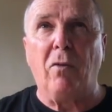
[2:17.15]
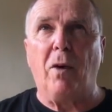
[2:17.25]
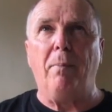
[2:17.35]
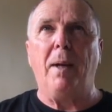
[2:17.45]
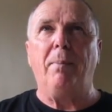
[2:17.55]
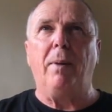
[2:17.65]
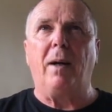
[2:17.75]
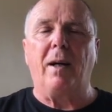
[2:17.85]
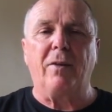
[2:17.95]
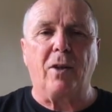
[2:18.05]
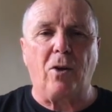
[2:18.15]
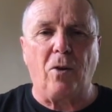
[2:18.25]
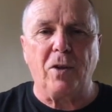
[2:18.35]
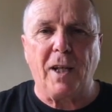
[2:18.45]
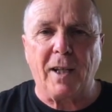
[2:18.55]
Remember the
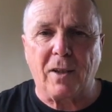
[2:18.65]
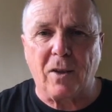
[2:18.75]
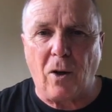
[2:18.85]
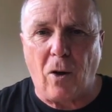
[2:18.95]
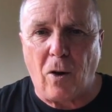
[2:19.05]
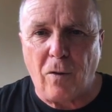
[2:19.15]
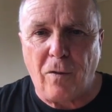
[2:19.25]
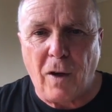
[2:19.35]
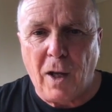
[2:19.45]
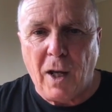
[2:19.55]
context of